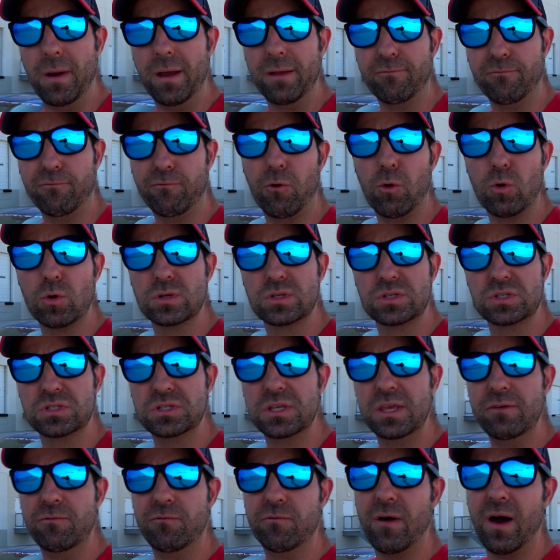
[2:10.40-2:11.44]
my first
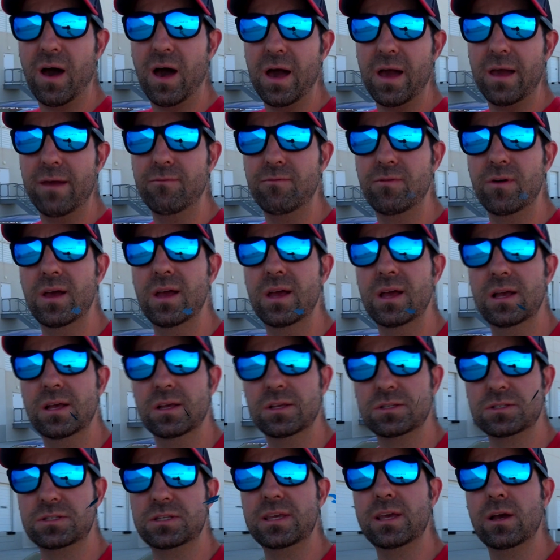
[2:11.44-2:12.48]
C5
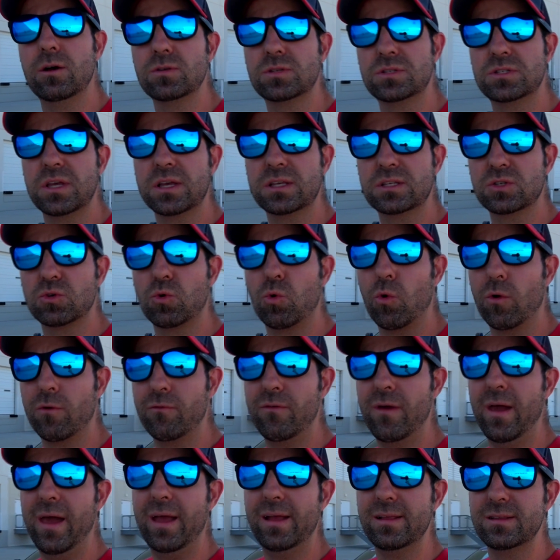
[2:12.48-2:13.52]
Z06
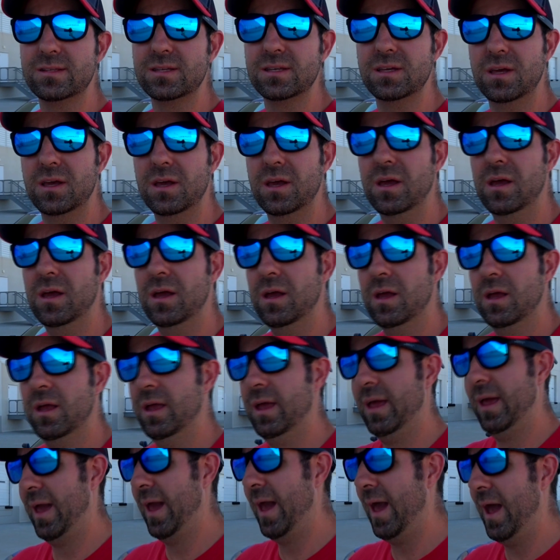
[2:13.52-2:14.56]
Corvette.
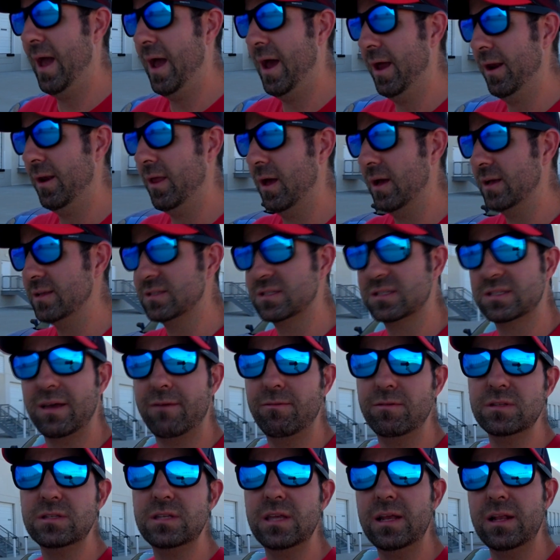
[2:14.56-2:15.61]
It had
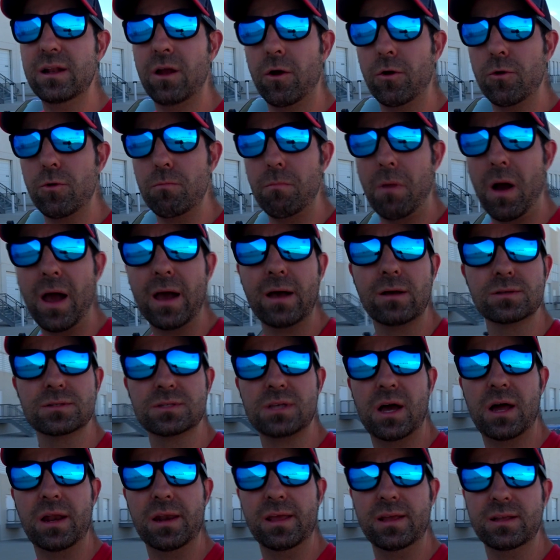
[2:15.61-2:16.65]
1,700 miles
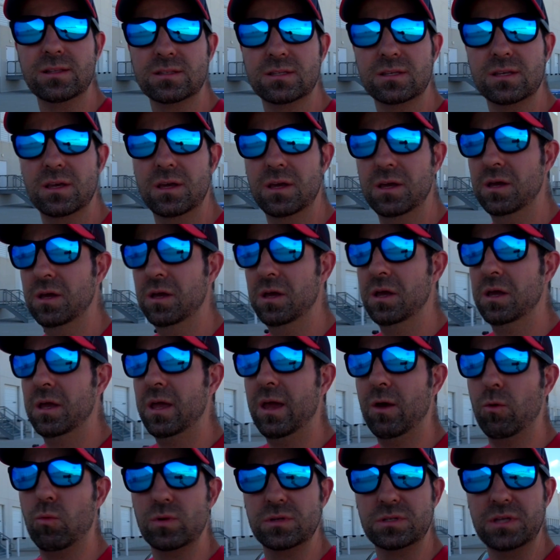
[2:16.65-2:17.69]
on it.
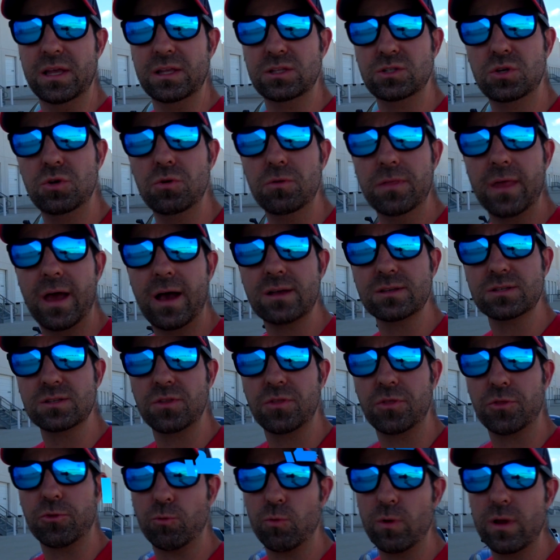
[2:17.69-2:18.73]
It was a
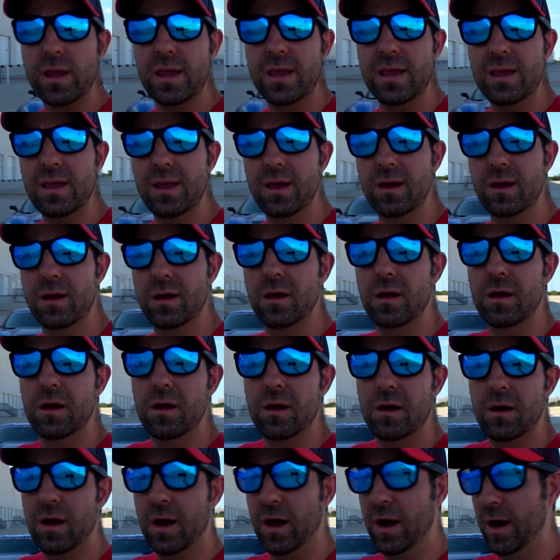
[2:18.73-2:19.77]
2003
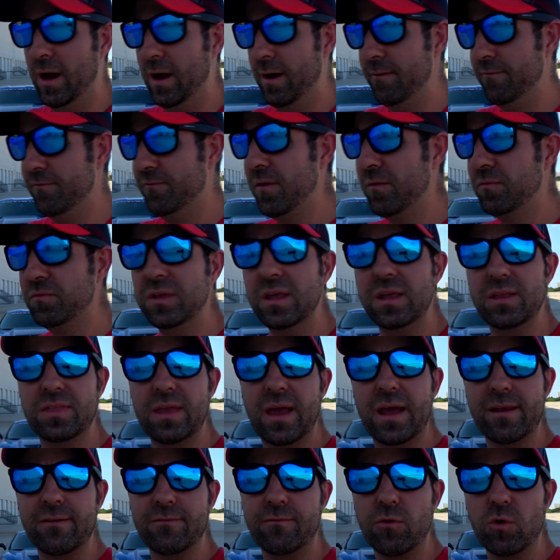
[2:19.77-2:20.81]
50th
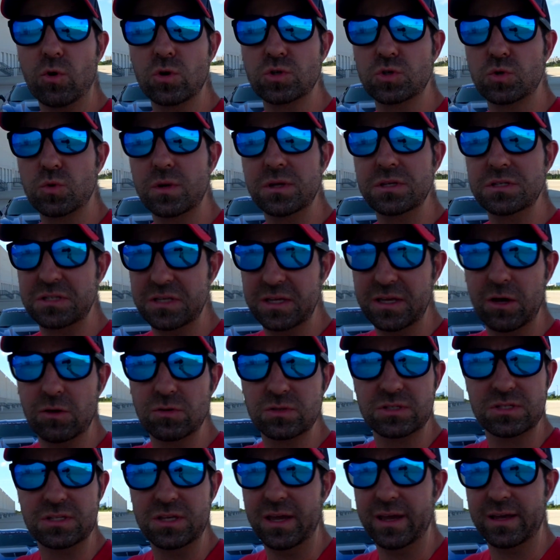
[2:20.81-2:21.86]
anniversary
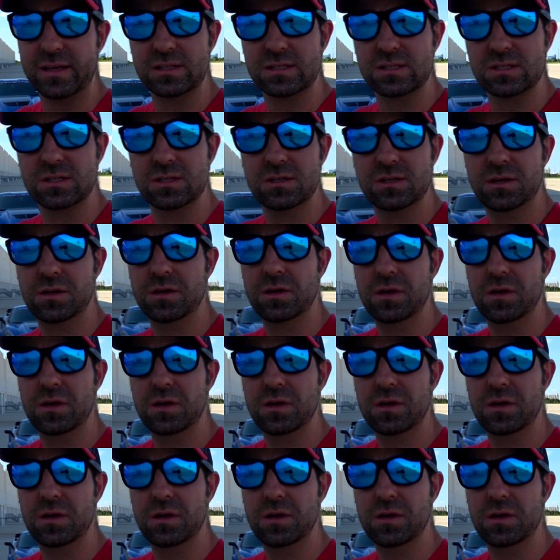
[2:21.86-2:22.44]
Z06.